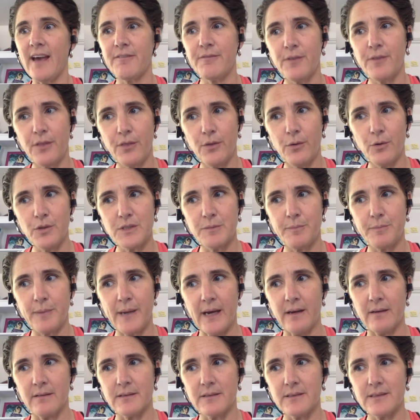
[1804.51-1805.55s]
what they haven't thought
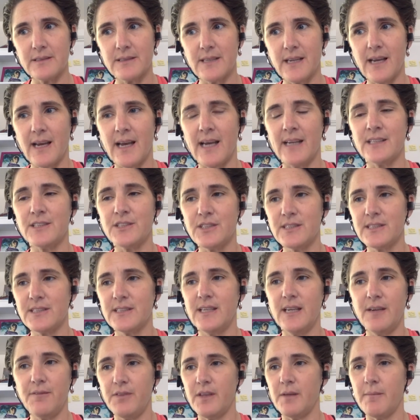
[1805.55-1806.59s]
about, and
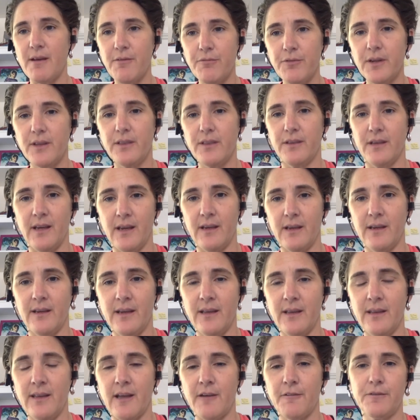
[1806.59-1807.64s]
just give them
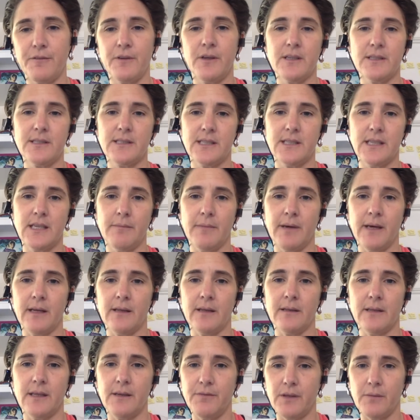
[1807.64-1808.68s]
everything in that first
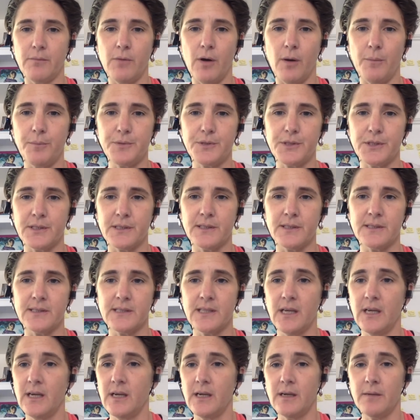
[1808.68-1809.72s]
email. Mm. Give them
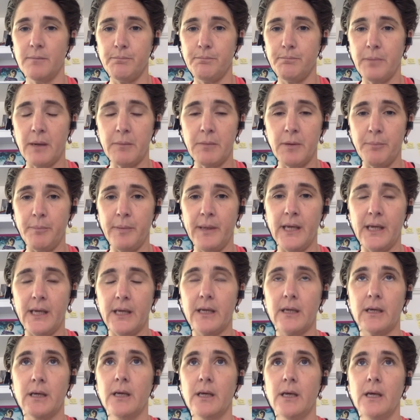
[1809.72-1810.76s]
options. I'm a
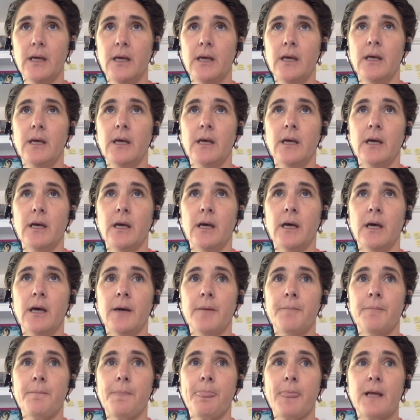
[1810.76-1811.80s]
big
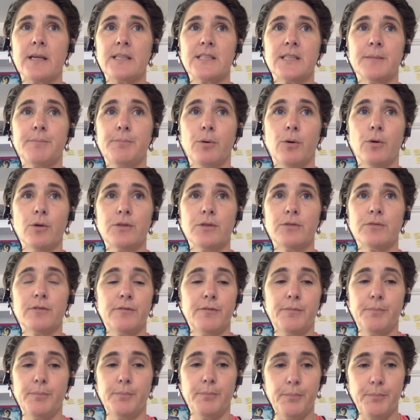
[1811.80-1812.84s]
um,
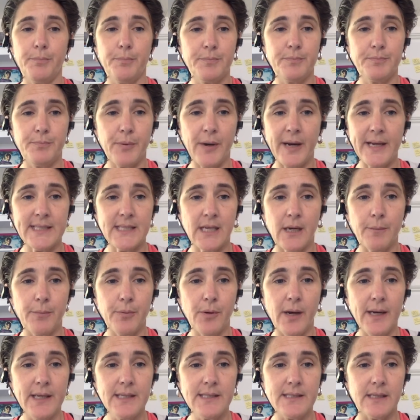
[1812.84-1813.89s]
supporter of
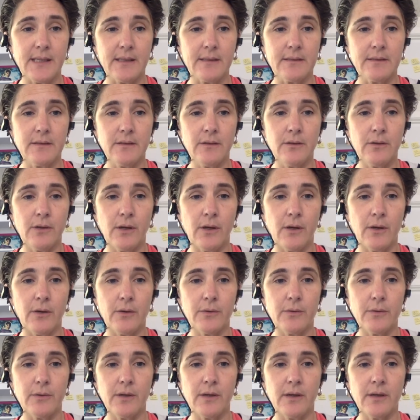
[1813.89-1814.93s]
breakdown pricing. You
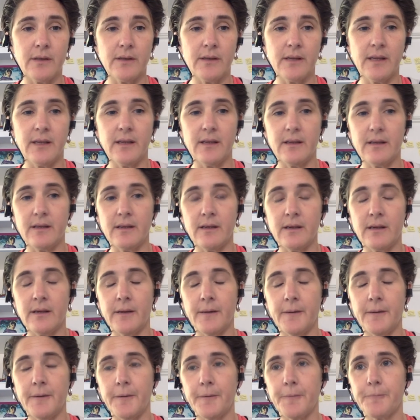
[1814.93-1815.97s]
know, I think
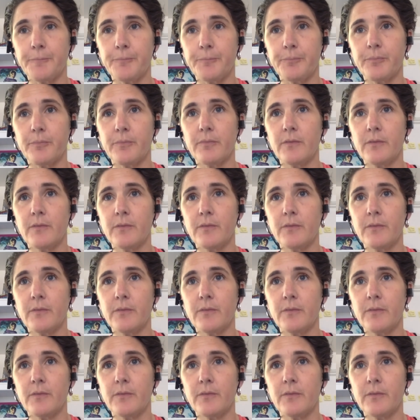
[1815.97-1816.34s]
uh,